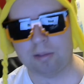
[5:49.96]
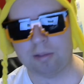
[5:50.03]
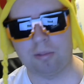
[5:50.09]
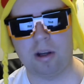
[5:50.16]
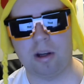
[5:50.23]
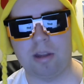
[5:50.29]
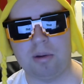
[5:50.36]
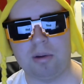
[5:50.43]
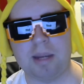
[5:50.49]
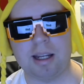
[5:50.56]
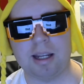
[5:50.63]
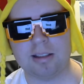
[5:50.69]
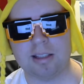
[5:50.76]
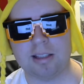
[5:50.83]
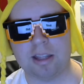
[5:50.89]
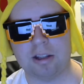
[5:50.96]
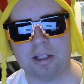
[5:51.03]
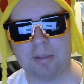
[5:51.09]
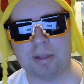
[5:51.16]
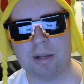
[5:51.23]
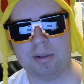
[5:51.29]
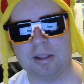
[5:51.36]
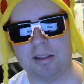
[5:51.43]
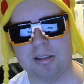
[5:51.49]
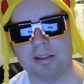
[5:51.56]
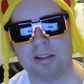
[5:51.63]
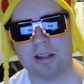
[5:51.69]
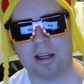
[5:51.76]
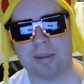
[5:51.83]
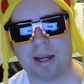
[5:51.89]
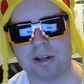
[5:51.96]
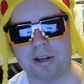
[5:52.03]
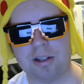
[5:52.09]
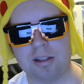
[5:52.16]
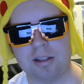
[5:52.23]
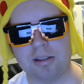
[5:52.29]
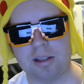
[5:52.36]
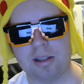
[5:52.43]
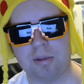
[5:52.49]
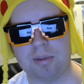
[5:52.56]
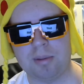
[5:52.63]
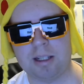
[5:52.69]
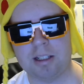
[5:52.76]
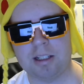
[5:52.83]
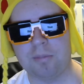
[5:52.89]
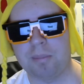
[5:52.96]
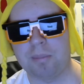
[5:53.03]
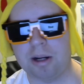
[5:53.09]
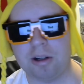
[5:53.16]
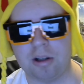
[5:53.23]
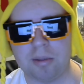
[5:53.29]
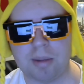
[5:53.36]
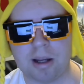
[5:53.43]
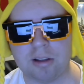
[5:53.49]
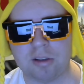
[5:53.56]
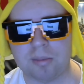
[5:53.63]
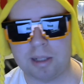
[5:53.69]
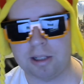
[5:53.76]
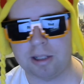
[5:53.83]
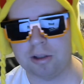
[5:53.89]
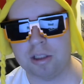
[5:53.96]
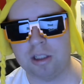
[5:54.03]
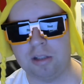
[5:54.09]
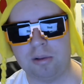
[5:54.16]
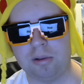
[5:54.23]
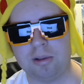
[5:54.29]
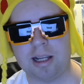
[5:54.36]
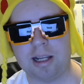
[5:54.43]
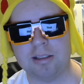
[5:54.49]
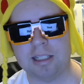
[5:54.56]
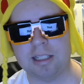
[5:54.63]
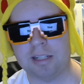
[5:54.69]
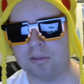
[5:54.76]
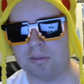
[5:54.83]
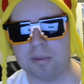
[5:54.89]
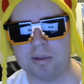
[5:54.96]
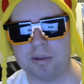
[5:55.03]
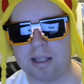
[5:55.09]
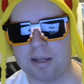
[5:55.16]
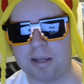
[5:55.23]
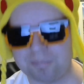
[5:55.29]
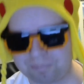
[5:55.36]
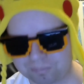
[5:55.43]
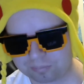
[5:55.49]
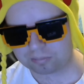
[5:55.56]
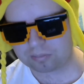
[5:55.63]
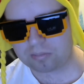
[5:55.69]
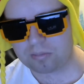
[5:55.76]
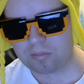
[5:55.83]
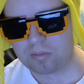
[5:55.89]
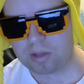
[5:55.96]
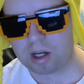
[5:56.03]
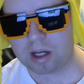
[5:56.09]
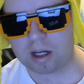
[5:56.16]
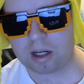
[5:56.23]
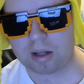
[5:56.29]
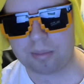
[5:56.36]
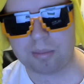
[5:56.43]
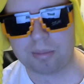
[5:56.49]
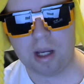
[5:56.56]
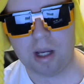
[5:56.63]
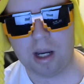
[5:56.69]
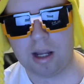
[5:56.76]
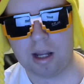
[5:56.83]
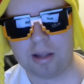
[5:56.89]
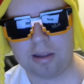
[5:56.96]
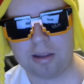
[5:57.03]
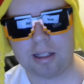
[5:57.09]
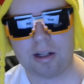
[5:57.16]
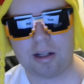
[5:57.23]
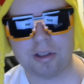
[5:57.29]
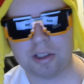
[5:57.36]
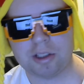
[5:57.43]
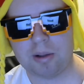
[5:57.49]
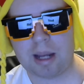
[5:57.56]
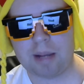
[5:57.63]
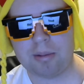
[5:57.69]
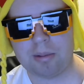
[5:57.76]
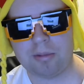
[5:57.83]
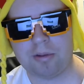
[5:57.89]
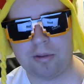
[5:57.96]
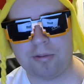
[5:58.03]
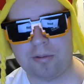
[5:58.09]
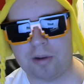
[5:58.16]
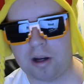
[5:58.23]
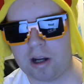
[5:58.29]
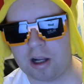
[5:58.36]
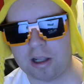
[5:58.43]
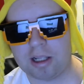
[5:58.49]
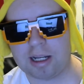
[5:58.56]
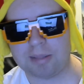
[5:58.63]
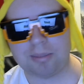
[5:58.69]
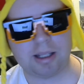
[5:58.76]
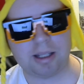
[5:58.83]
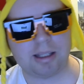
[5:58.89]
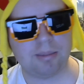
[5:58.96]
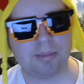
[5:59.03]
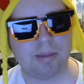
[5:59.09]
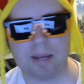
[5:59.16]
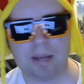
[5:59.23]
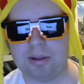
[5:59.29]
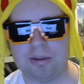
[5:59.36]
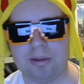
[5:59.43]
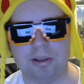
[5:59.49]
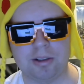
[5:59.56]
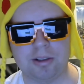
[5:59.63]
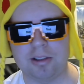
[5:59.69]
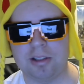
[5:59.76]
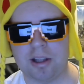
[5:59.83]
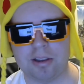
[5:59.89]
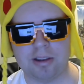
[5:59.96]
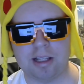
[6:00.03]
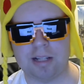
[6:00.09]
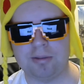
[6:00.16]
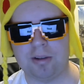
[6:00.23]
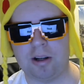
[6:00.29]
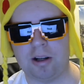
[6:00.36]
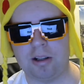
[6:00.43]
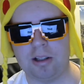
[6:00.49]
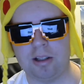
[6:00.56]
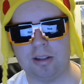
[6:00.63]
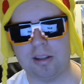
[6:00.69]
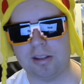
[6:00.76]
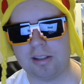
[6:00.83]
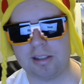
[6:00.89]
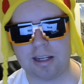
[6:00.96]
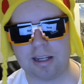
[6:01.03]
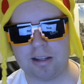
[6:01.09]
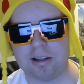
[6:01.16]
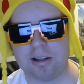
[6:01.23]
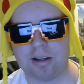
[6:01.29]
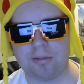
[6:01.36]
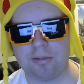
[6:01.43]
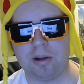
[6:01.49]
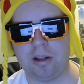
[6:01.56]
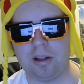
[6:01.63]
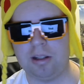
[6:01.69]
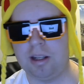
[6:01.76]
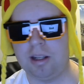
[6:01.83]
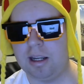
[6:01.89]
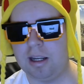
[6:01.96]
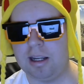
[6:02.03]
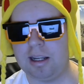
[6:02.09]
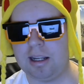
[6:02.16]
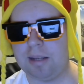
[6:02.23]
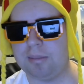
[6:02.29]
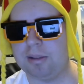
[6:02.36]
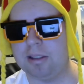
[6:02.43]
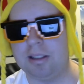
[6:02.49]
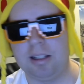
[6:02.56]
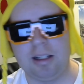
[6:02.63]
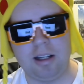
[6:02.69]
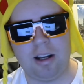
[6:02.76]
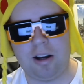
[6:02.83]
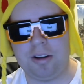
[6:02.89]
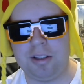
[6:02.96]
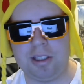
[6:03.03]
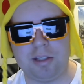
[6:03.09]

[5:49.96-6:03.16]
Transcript: one of the remakes that they're coming out with this patch is a remake of Burial Mounts from Halo 2 Classic, if you remember that. They also had one for Valhalla. I played that map. It looks nothing like Valhalla. The standoff one. I mean, all these